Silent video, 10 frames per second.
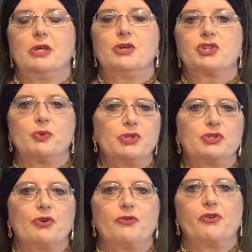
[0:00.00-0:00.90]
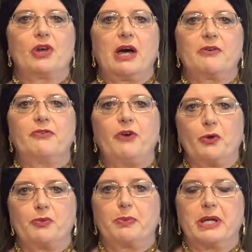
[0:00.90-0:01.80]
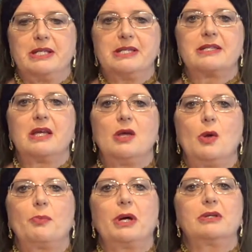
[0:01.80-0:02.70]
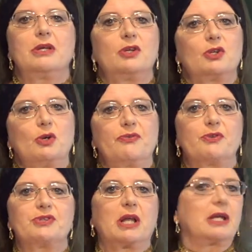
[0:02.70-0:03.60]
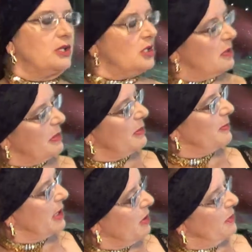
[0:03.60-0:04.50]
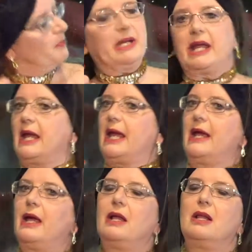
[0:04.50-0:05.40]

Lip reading: She wouldn't do a full-out folk piece, but you know, if there was a Khaliji, there may be a little bit of hair.